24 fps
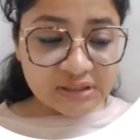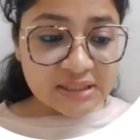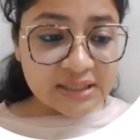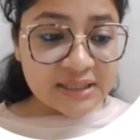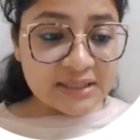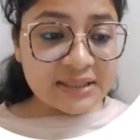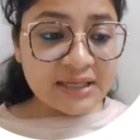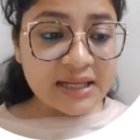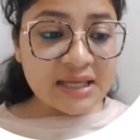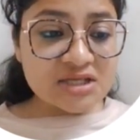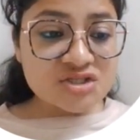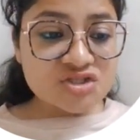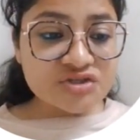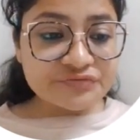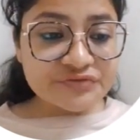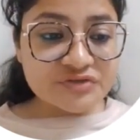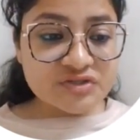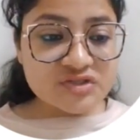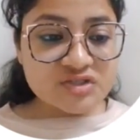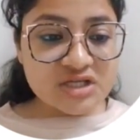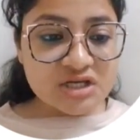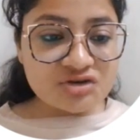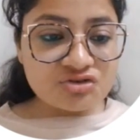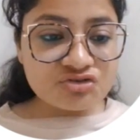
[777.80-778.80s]
in case of
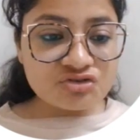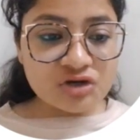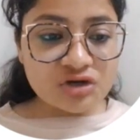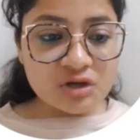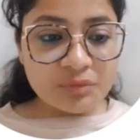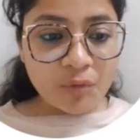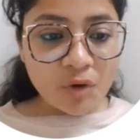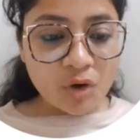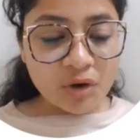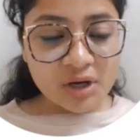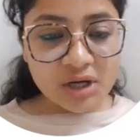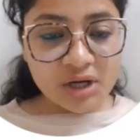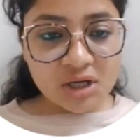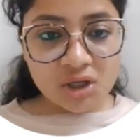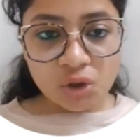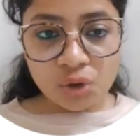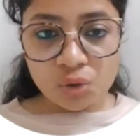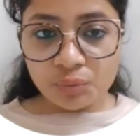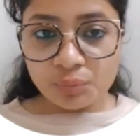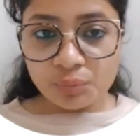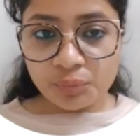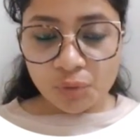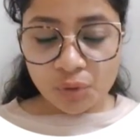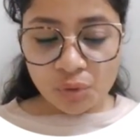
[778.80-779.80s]
a central pocket
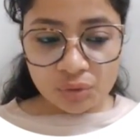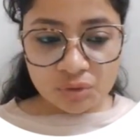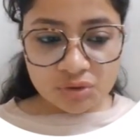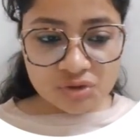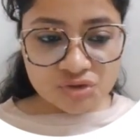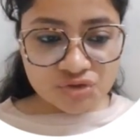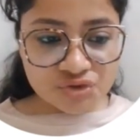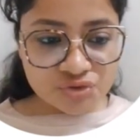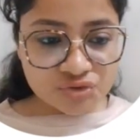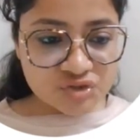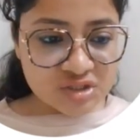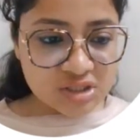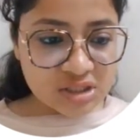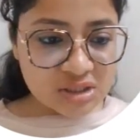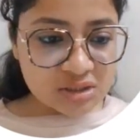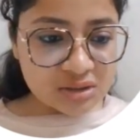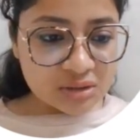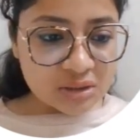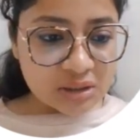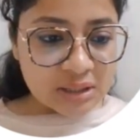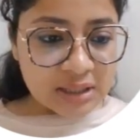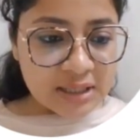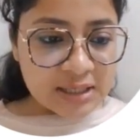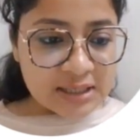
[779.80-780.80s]
loophole. So see,
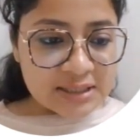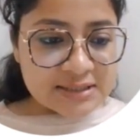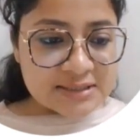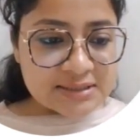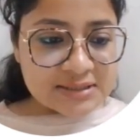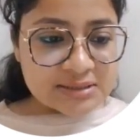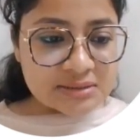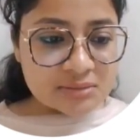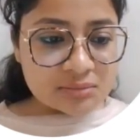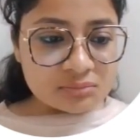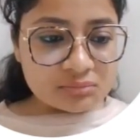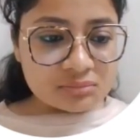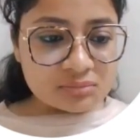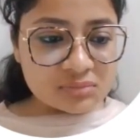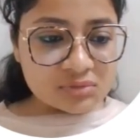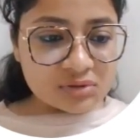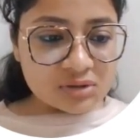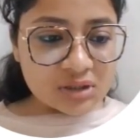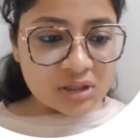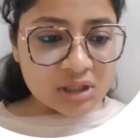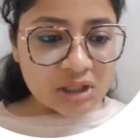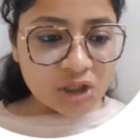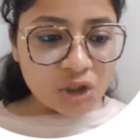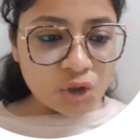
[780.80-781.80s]

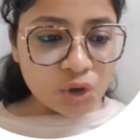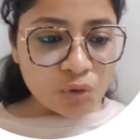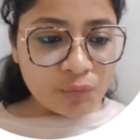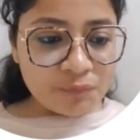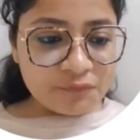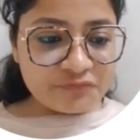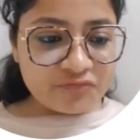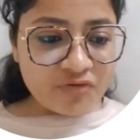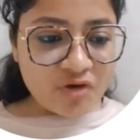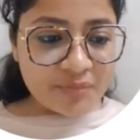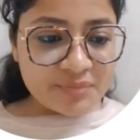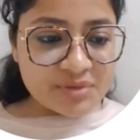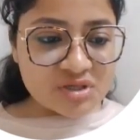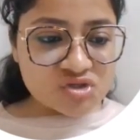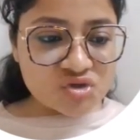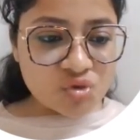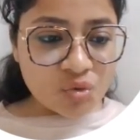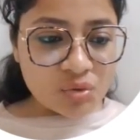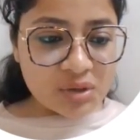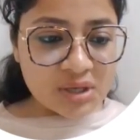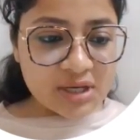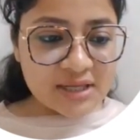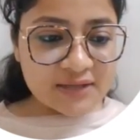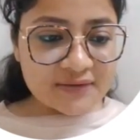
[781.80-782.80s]
the loop form is
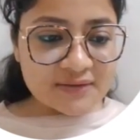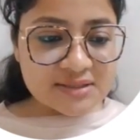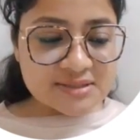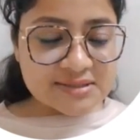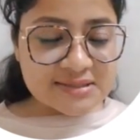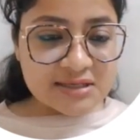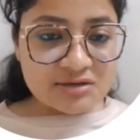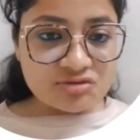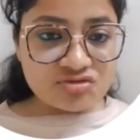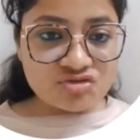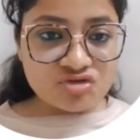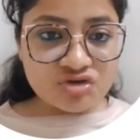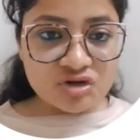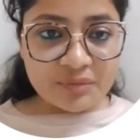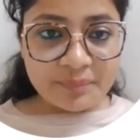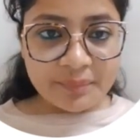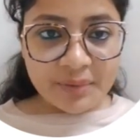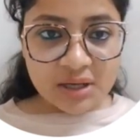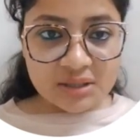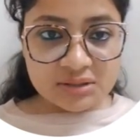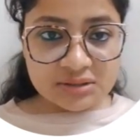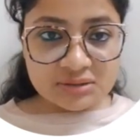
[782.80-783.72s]
only in the central part.